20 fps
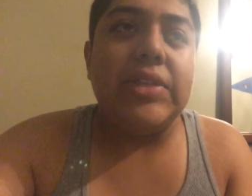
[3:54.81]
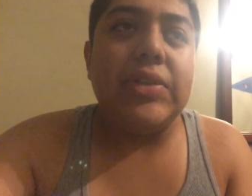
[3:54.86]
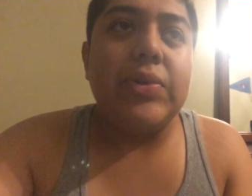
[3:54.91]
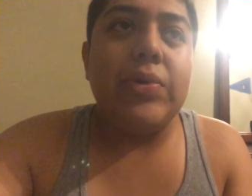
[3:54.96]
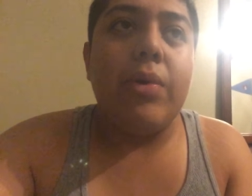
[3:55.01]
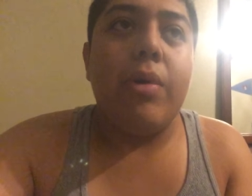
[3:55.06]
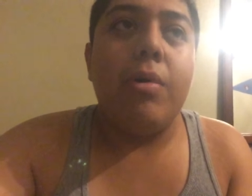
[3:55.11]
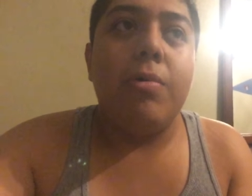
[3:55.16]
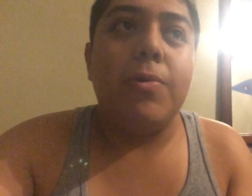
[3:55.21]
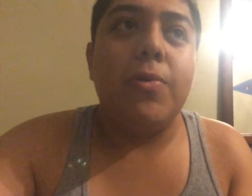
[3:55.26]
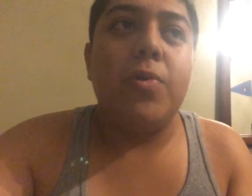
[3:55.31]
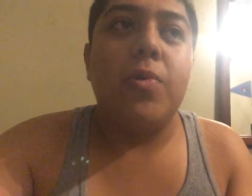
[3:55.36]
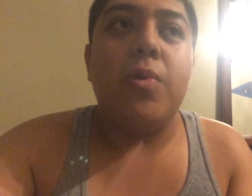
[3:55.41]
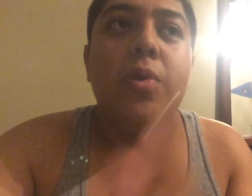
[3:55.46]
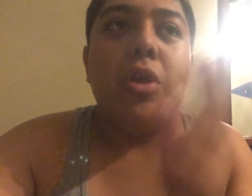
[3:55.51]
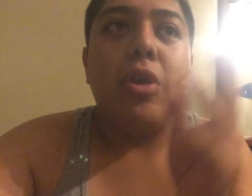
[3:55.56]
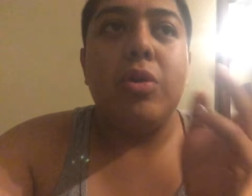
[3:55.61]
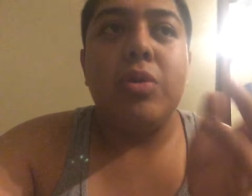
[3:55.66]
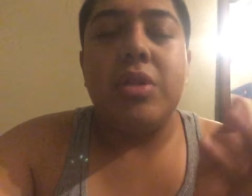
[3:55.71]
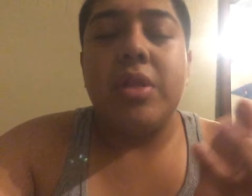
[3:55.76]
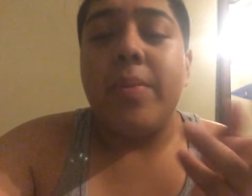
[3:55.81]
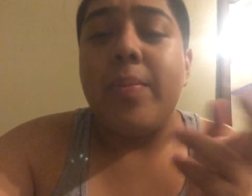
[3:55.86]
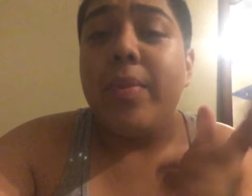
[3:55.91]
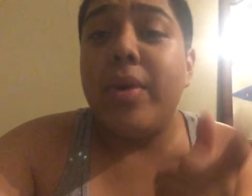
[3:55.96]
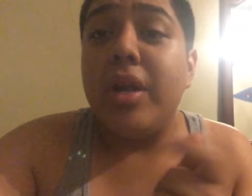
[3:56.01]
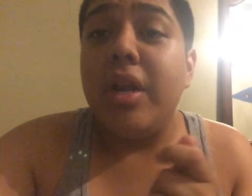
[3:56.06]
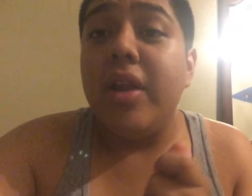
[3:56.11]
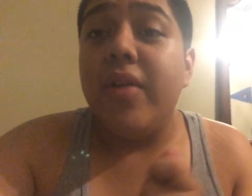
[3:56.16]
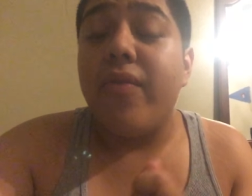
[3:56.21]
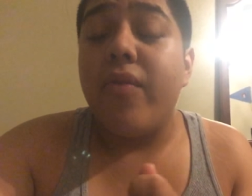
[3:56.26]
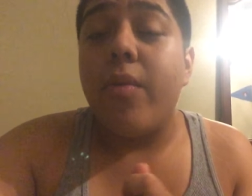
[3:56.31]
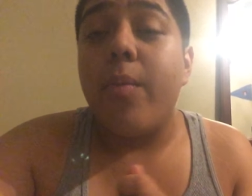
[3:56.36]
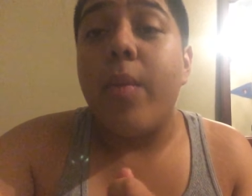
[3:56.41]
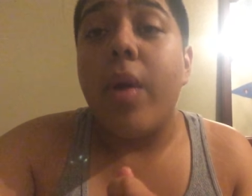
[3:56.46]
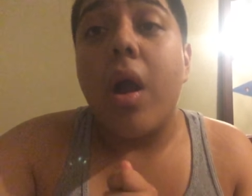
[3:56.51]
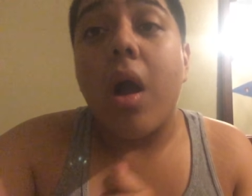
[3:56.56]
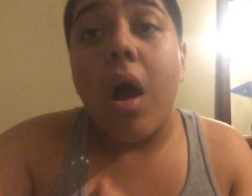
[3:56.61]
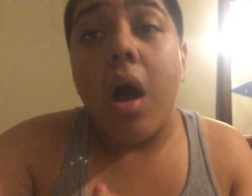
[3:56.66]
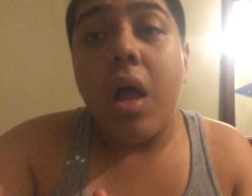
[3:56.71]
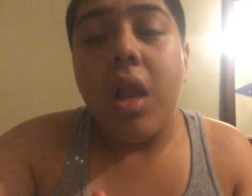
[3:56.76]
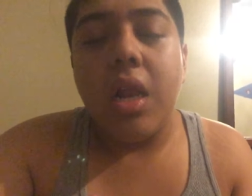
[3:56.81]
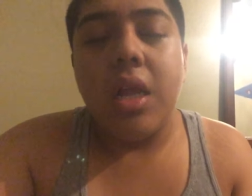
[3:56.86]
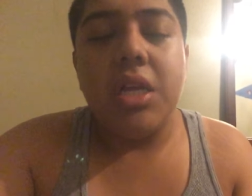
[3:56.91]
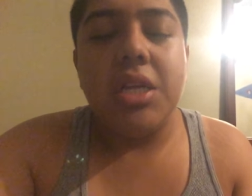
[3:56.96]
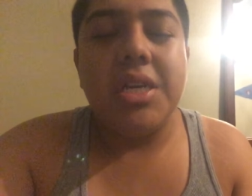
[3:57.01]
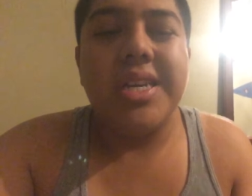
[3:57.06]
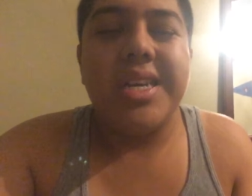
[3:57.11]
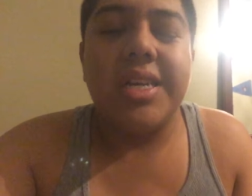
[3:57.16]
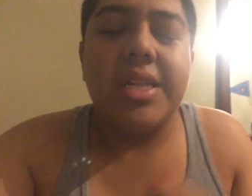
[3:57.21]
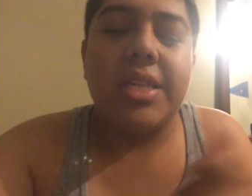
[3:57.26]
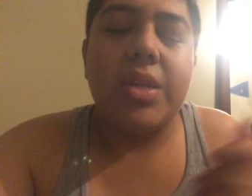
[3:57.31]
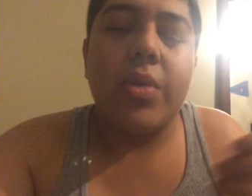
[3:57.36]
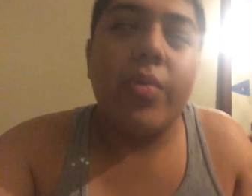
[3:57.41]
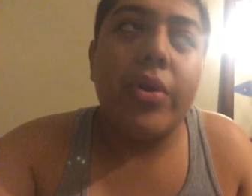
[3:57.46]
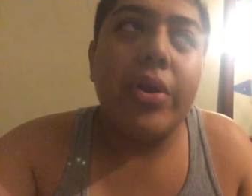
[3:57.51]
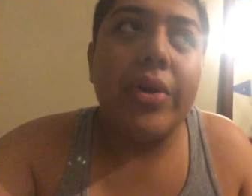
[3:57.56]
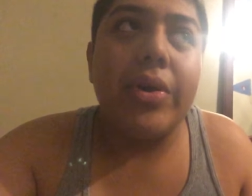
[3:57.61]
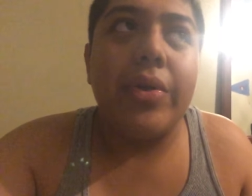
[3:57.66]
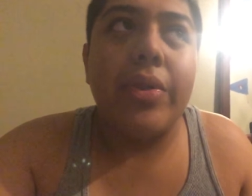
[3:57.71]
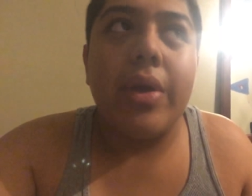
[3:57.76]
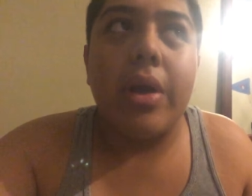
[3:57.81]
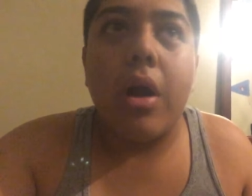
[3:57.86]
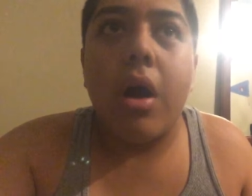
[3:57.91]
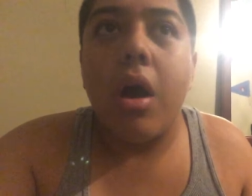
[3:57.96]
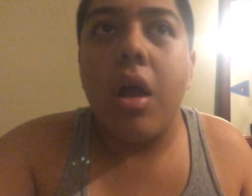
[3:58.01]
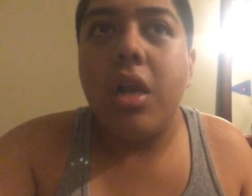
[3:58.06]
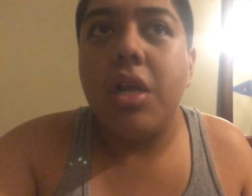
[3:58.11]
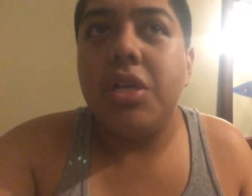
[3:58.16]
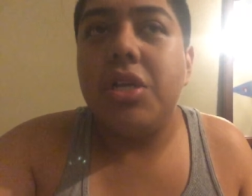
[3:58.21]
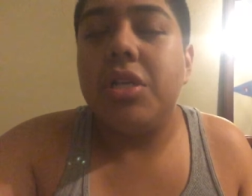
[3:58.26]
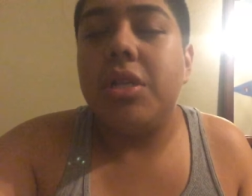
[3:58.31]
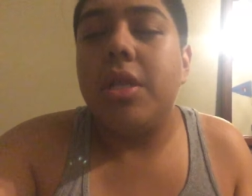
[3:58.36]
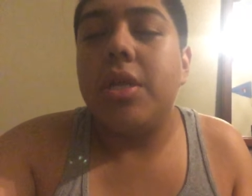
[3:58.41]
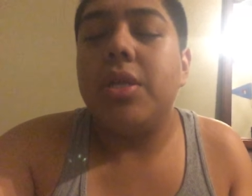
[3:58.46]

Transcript: so also use the money from my college because I want to go to college.